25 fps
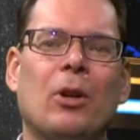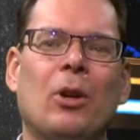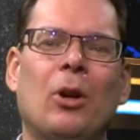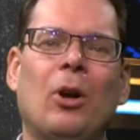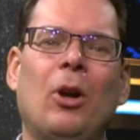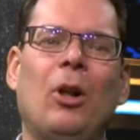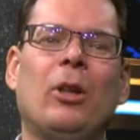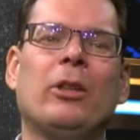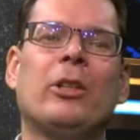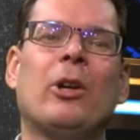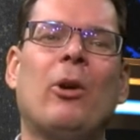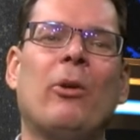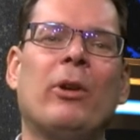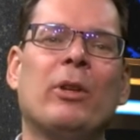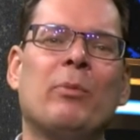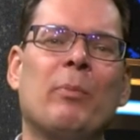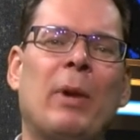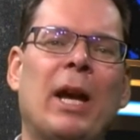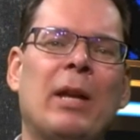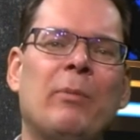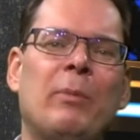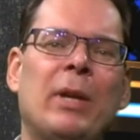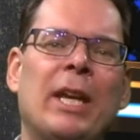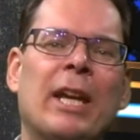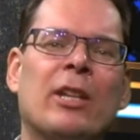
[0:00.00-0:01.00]
Although it
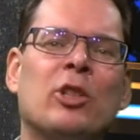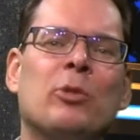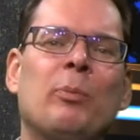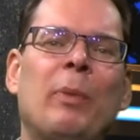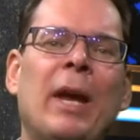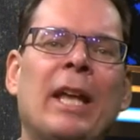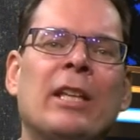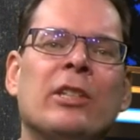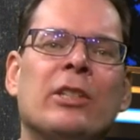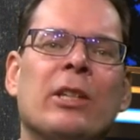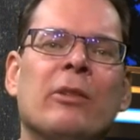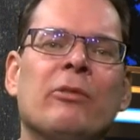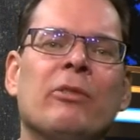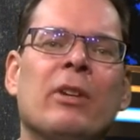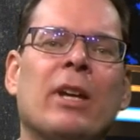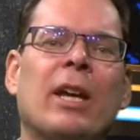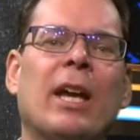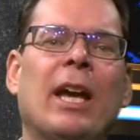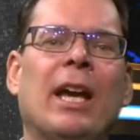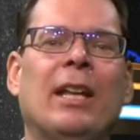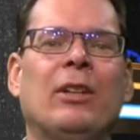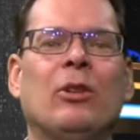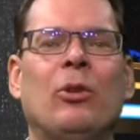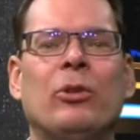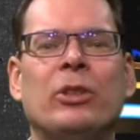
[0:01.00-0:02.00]
might be expensive
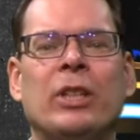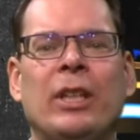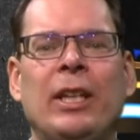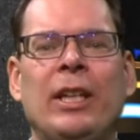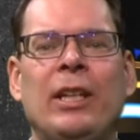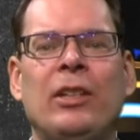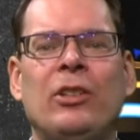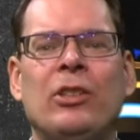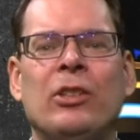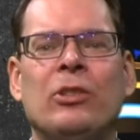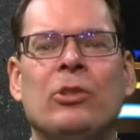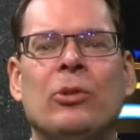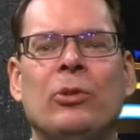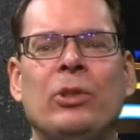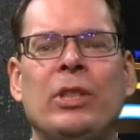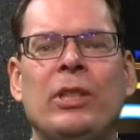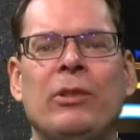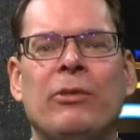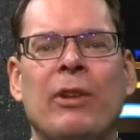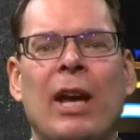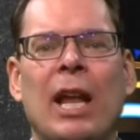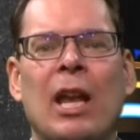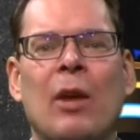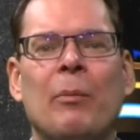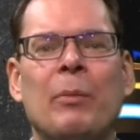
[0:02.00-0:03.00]
and not easy to
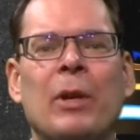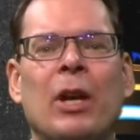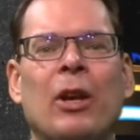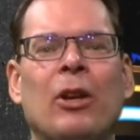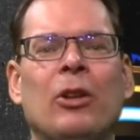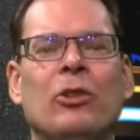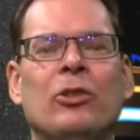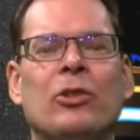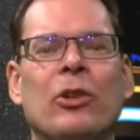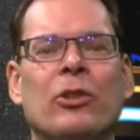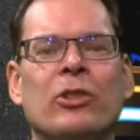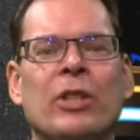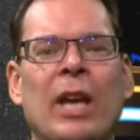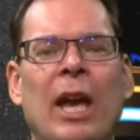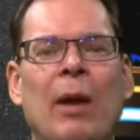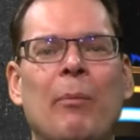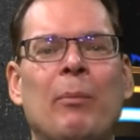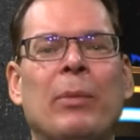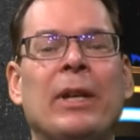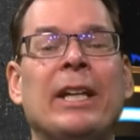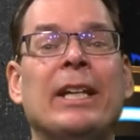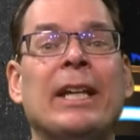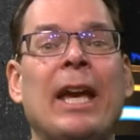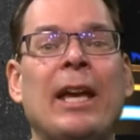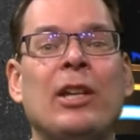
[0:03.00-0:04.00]
develop, such
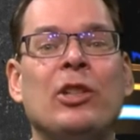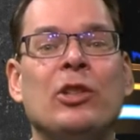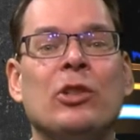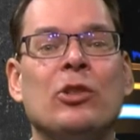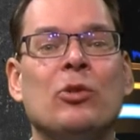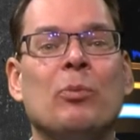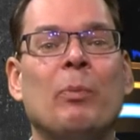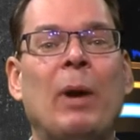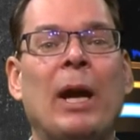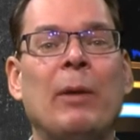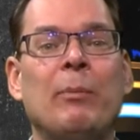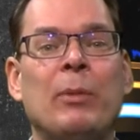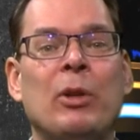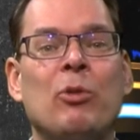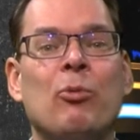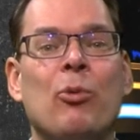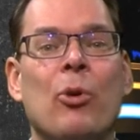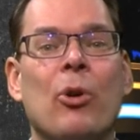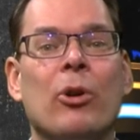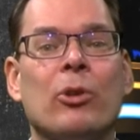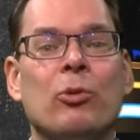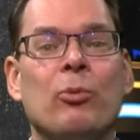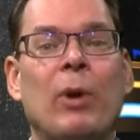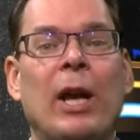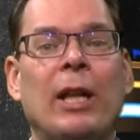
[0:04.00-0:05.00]
applications might be
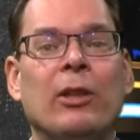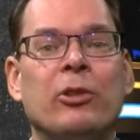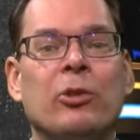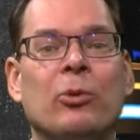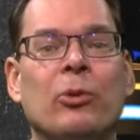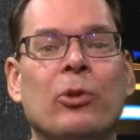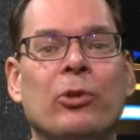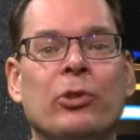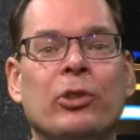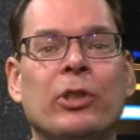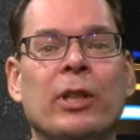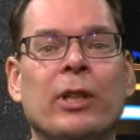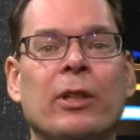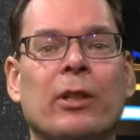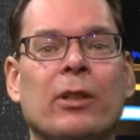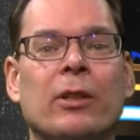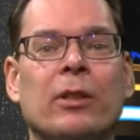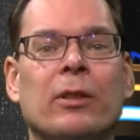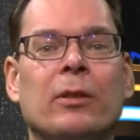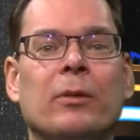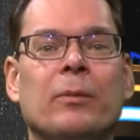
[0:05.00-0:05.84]
worthwhile to consider.